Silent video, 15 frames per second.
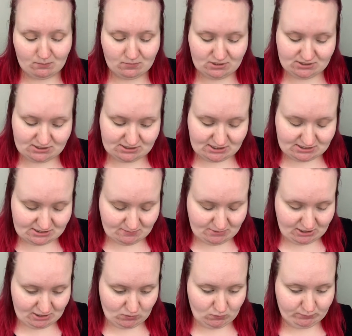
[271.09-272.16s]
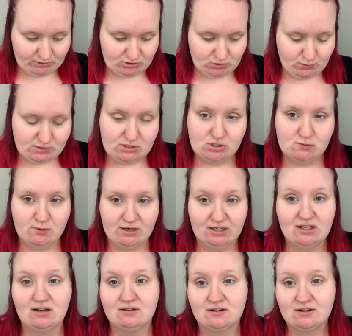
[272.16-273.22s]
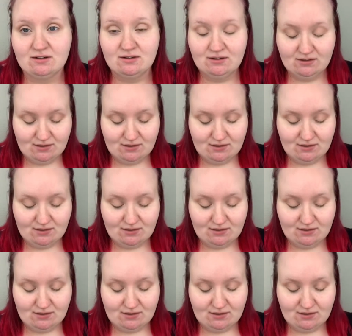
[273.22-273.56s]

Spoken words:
This is not something I normally do with such a bright color,